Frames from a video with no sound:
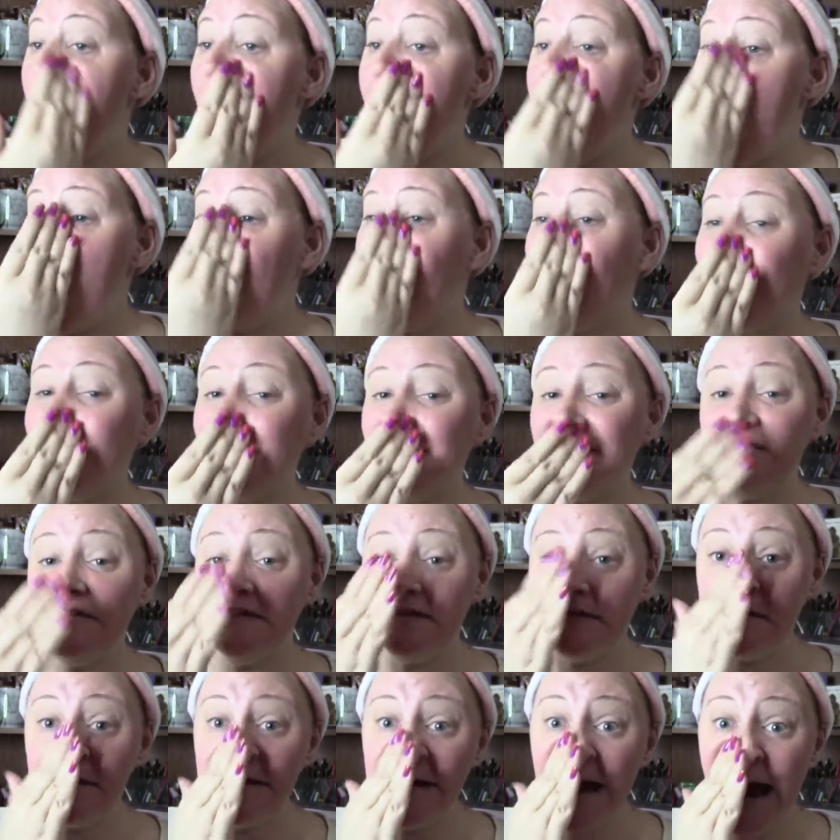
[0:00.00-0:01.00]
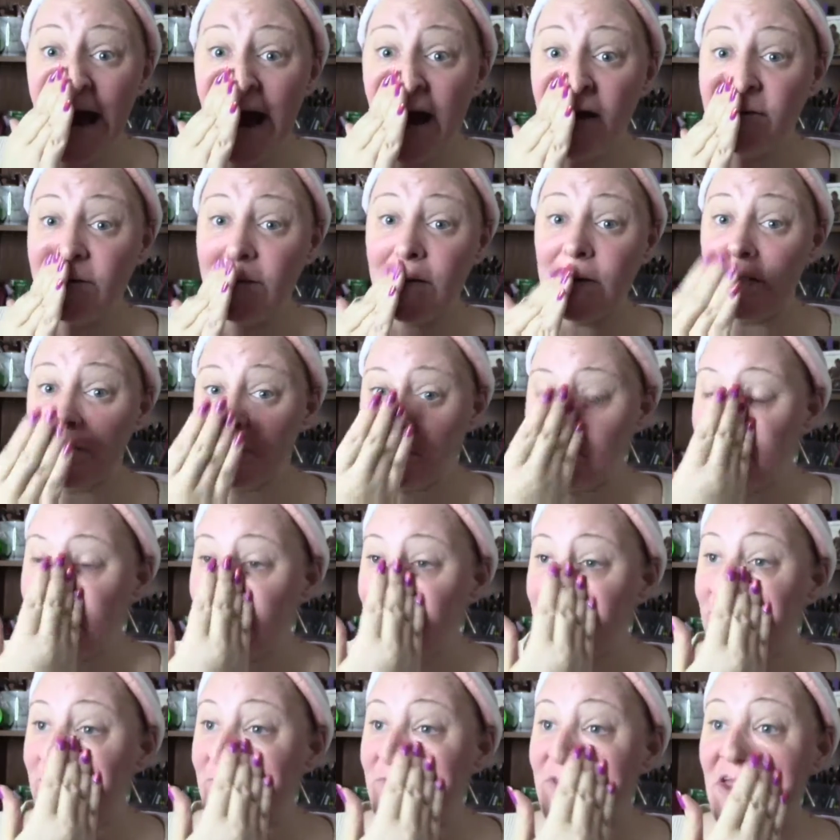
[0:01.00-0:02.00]
and I still have it.
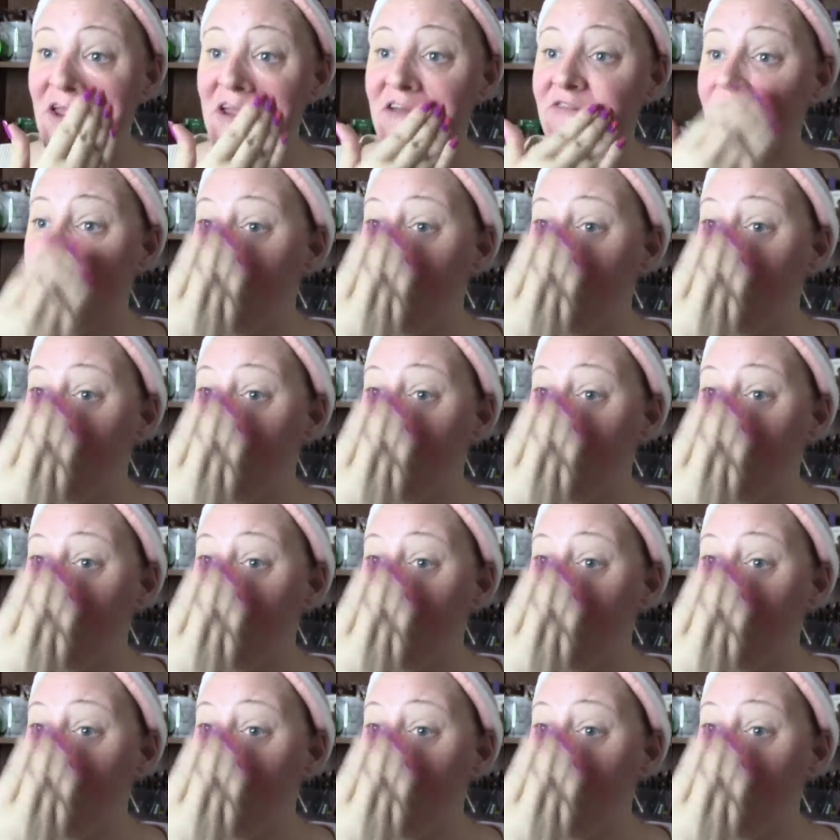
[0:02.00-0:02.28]
They've